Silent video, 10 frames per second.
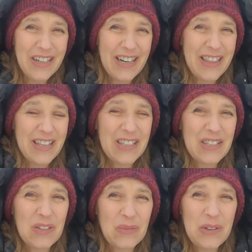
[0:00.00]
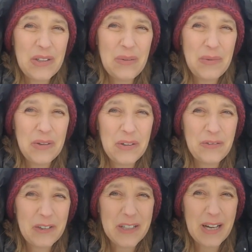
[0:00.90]
And I think this is a really
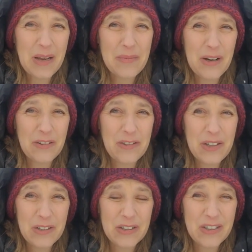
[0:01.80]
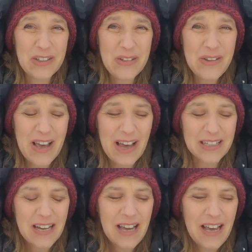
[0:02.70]
beautiful time of year to do that,